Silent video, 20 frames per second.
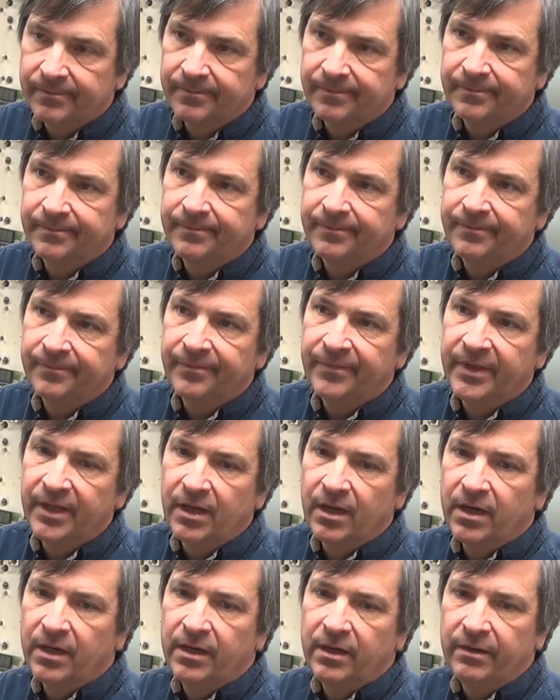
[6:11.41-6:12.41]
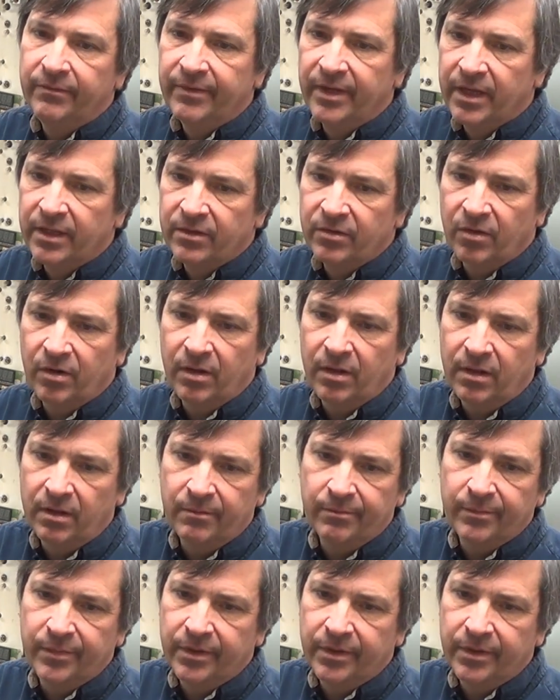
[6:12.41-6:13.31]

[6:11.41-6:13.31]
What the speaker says: I didn't even get to all of them.